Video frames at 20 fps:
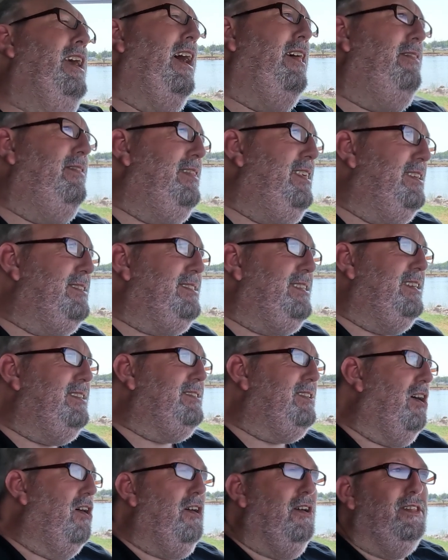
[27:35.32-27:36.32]
this
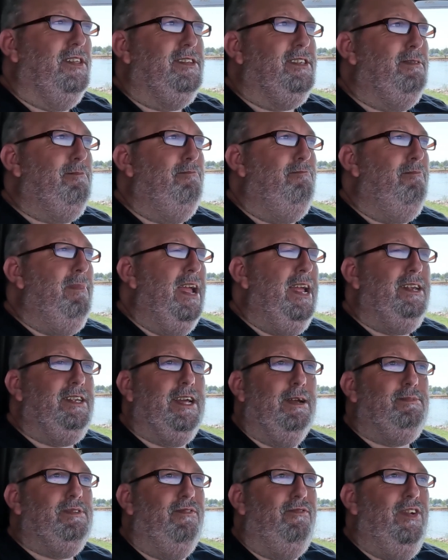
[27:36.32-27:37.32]
is all the main
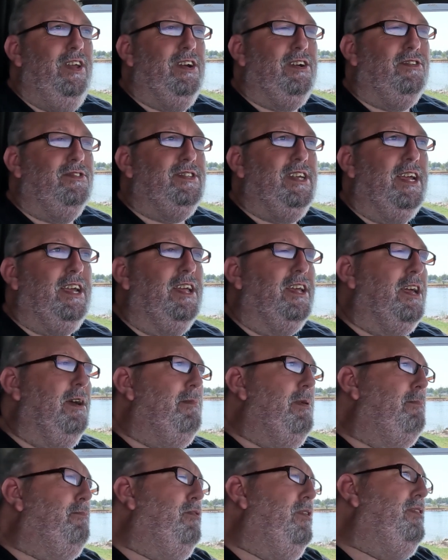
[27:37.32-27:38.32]
types of vehicles I could
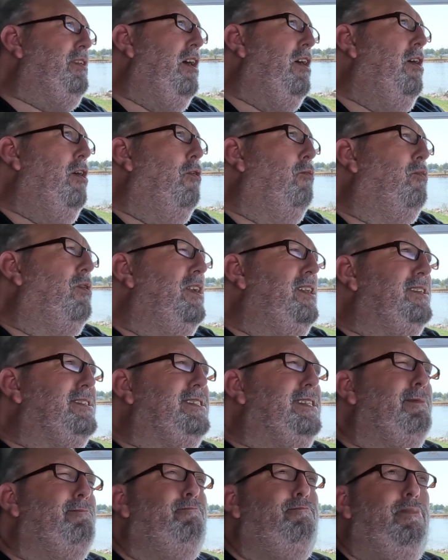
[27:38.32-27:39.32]
come up with. What is
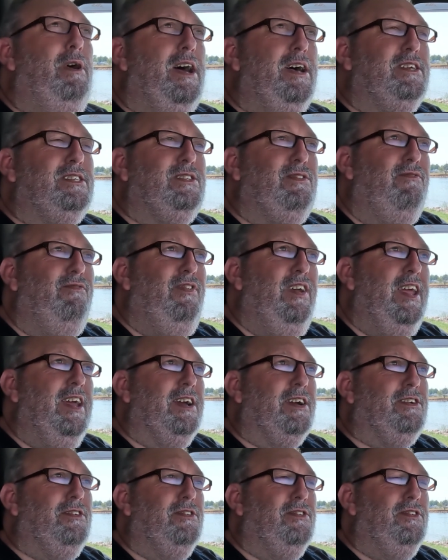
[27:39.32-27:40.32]
the best
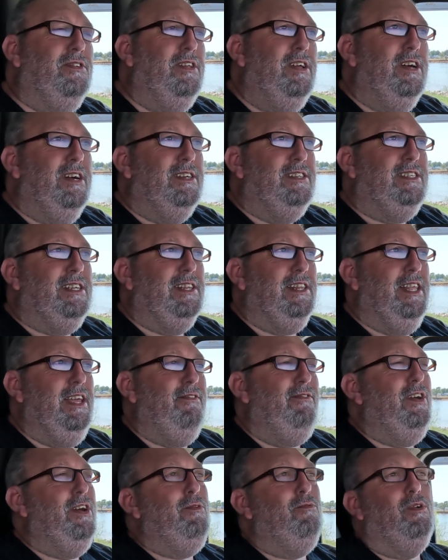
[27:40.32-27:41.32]
vehicle to
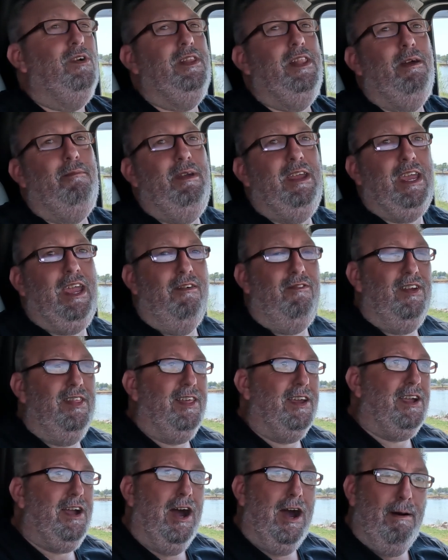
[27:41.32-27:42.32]
live in? Well, let me give you
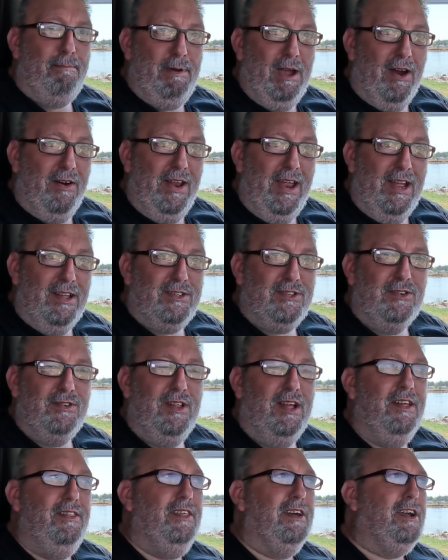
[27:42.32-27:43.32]
the cop-out
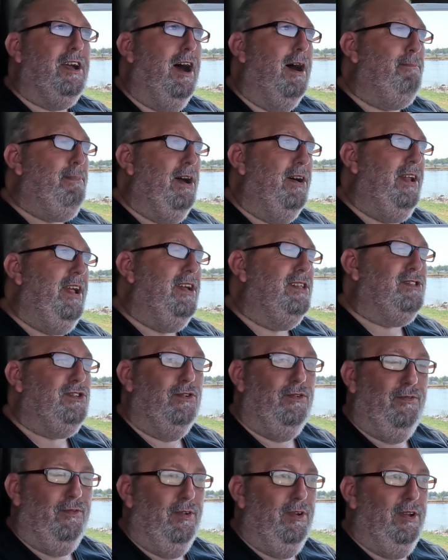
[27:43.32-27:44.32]
answer. The cop-out
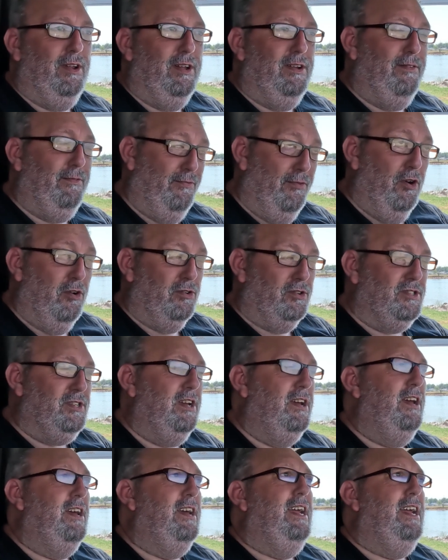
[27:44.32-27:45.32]
answer first
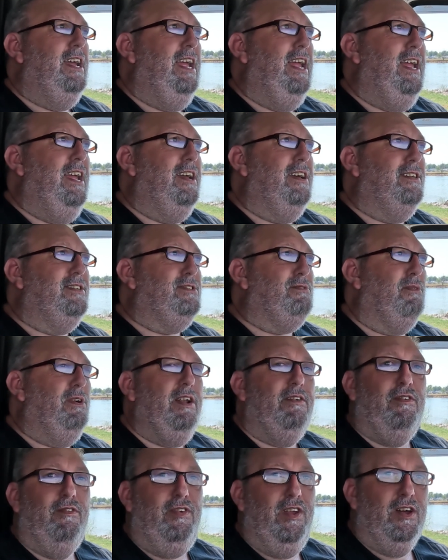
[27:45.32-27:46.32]
is
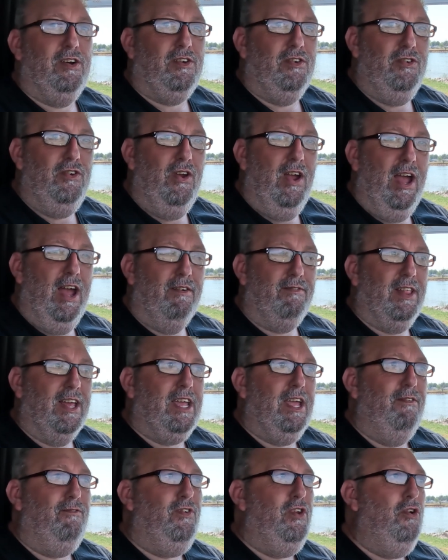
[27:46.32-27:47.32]
whatever vehicle you have.
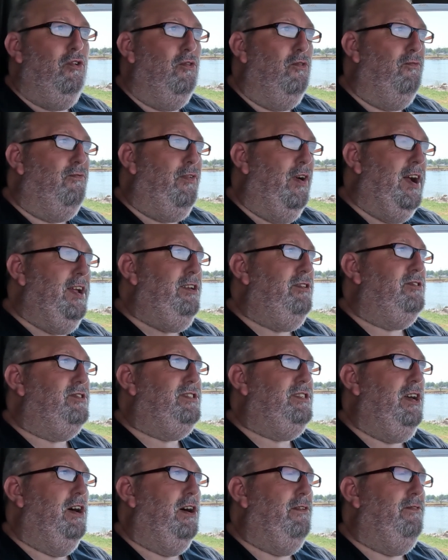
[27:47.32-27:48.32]
Like if you find
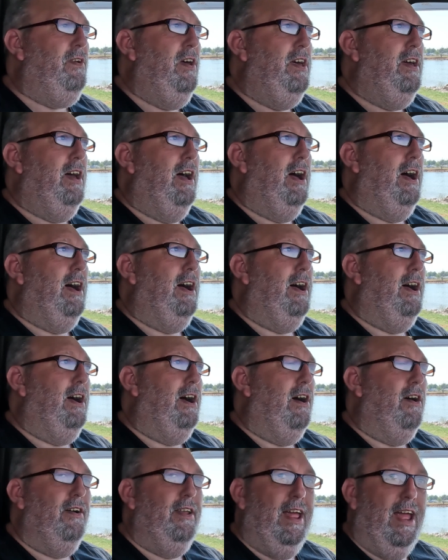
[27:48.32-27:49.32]
yourself
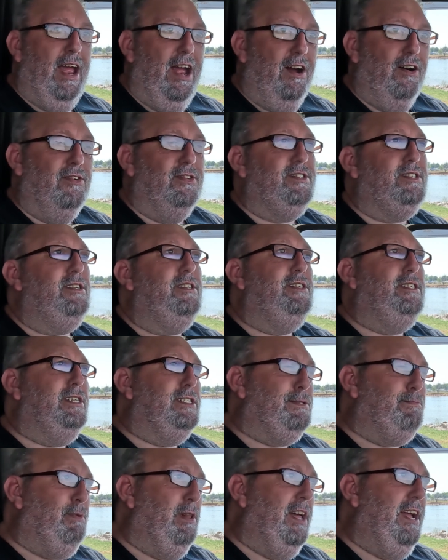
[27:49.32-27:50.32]
unhoused,
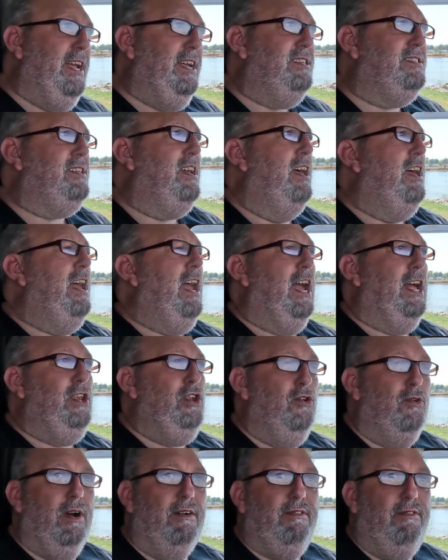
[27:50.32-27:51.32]
displaced, and
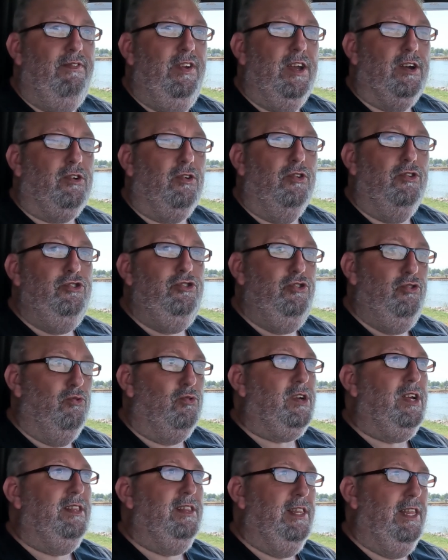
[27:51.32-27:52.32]
you have a vehicle, you
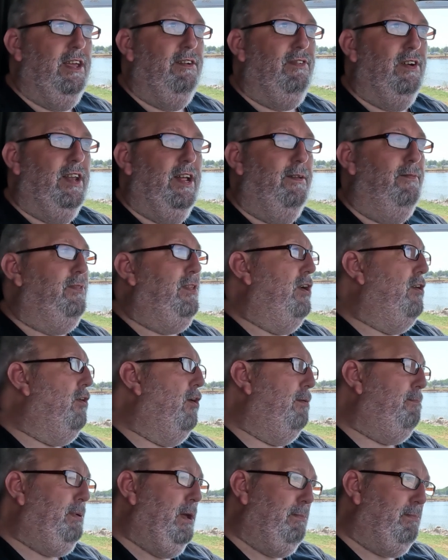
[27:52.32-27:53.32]
can live in it. There
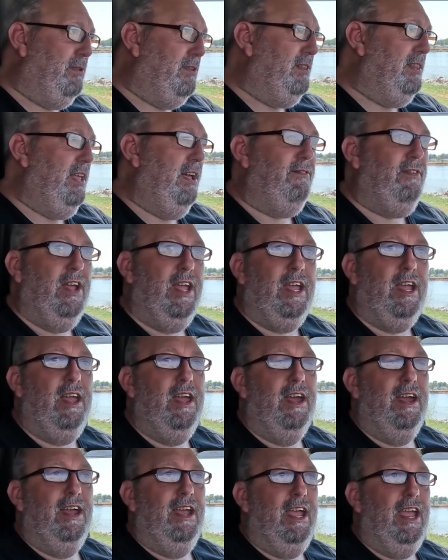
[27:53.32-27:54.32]
are people living
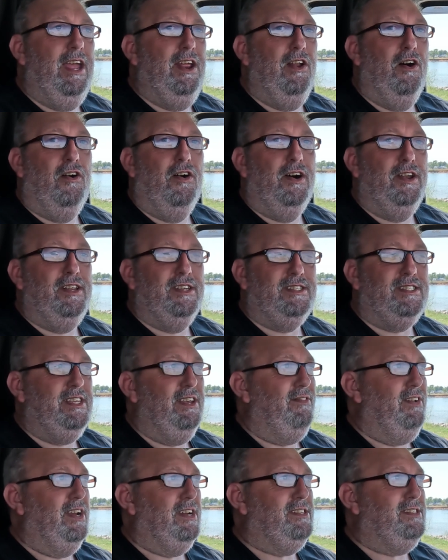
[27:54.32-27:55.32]
in Honda
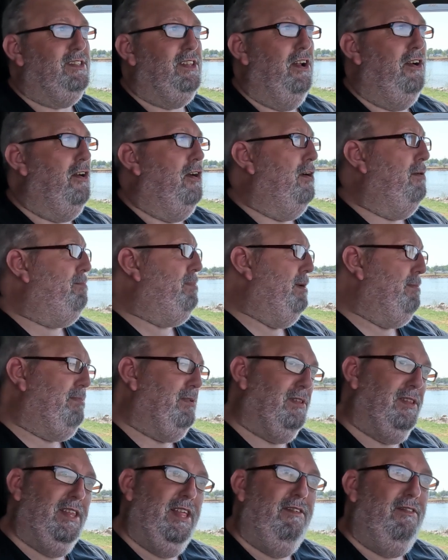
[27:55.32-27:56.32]
Civics. There are
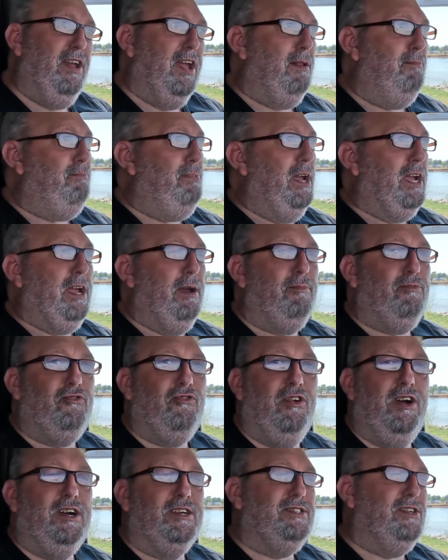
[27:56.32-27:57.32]
people living in pickup
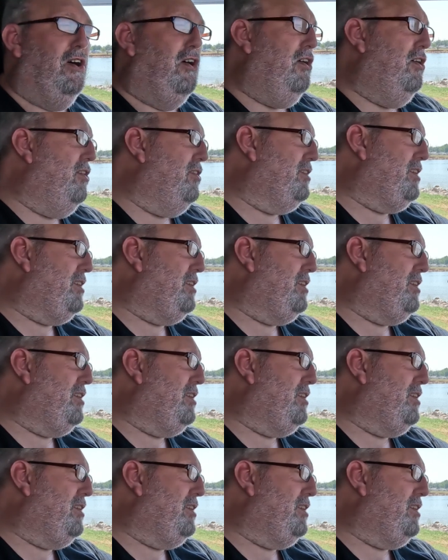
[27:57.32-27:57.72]
trucks, all